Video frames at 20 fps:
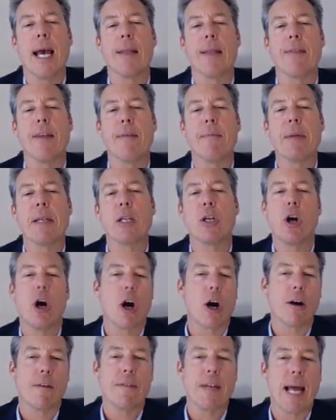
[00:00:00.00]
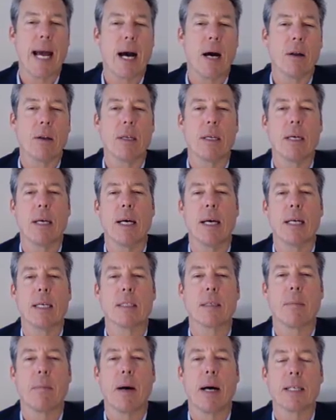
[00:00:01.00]
and they've been carved out
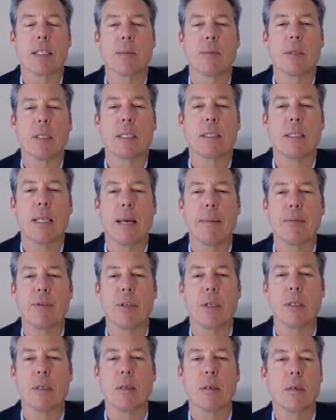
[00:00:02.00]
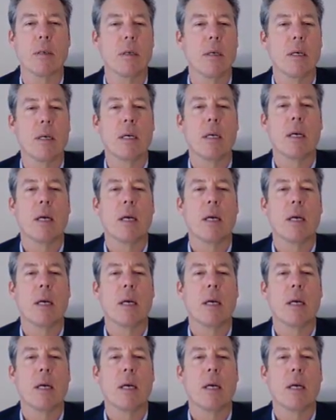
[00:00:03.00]
as a possible exception.